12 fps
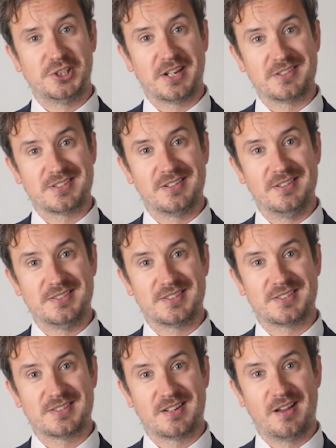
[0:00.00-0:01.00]

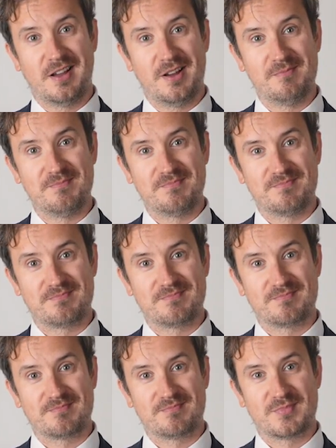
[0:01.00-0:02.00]
Chancellor's
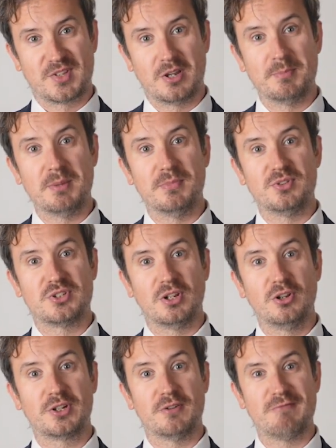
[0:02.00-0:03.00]
commitment to
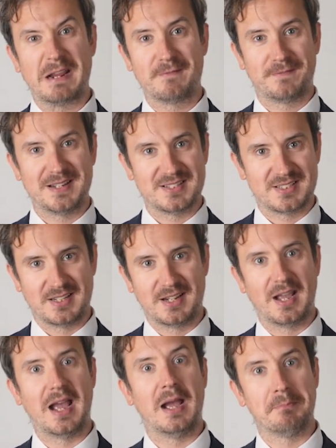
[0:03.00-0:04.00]
look at ring
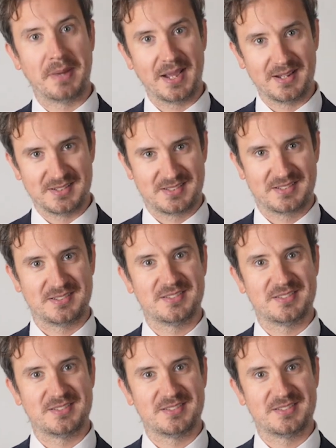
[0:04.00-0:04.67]
fencing at pace.